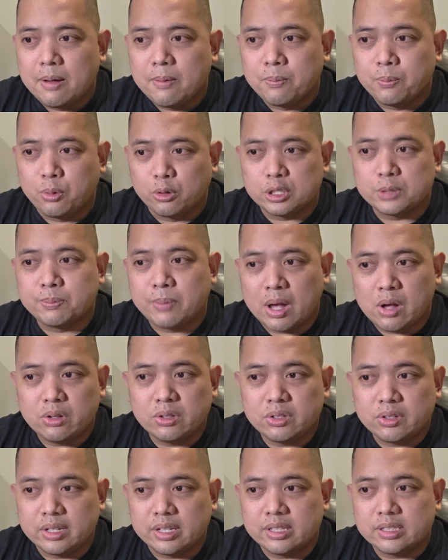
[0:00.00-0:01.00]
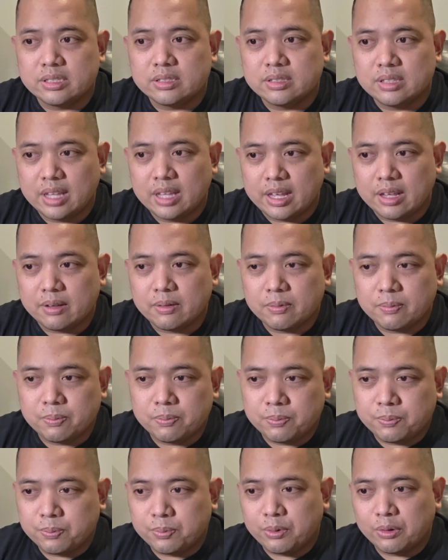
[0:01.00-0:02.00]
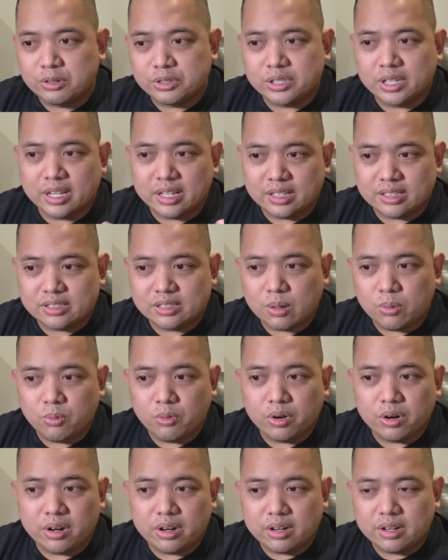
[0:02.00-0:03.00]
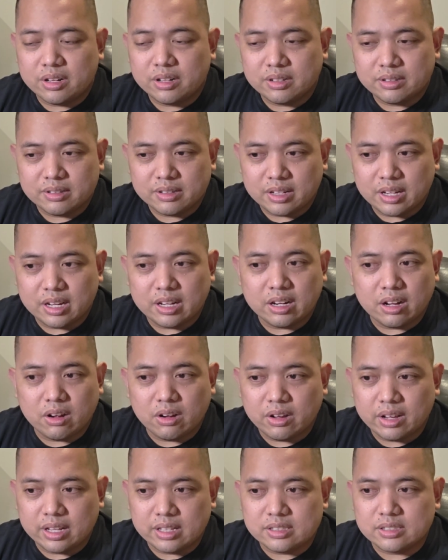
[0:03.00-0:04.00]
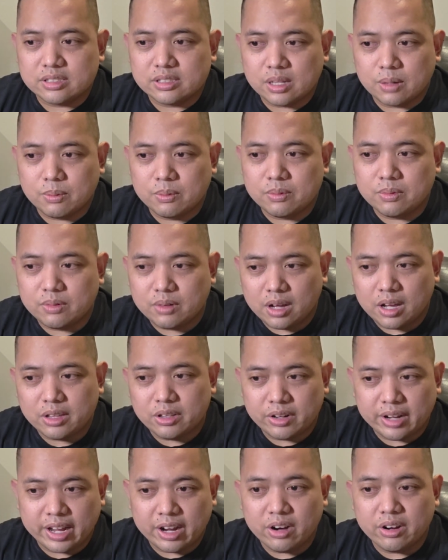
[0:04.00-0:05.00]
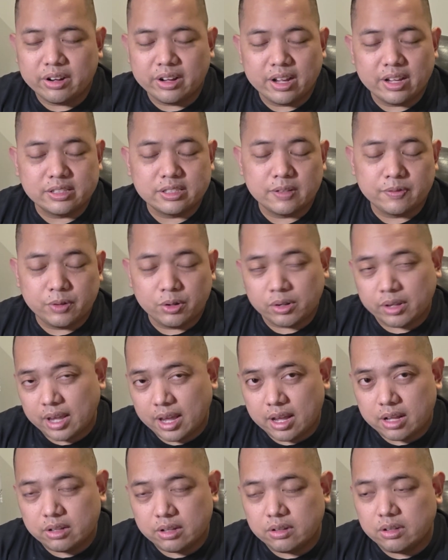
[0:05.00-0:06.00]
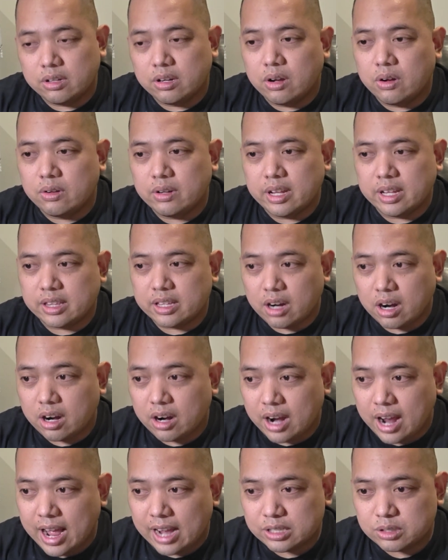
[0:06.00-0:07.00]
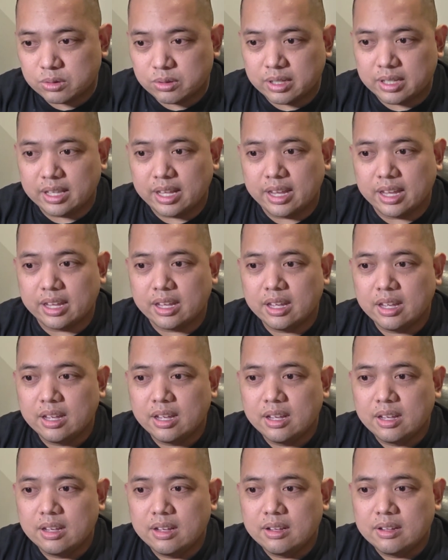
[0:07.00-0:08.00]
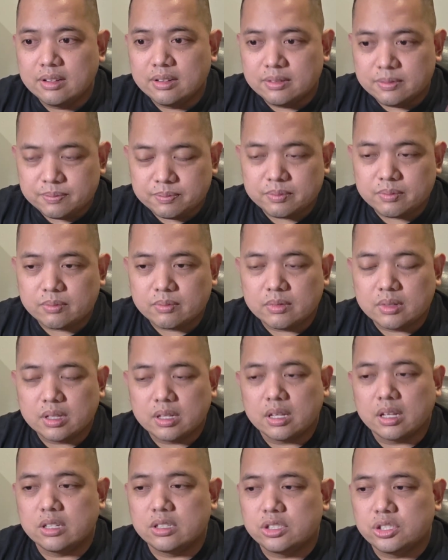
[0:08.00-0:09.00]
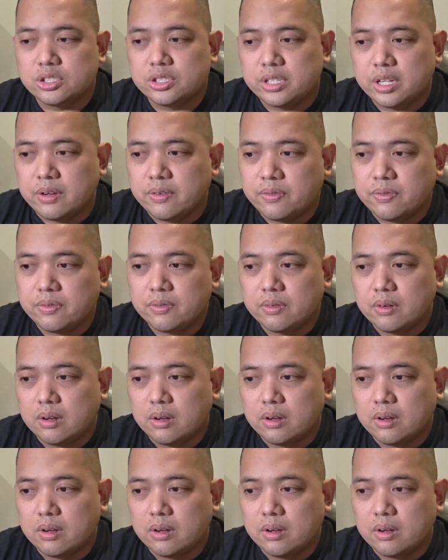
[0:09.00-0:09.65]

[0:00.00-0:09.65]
push boundaries, like push it somewhere, in some other areas if you can, like that are actually like can shift.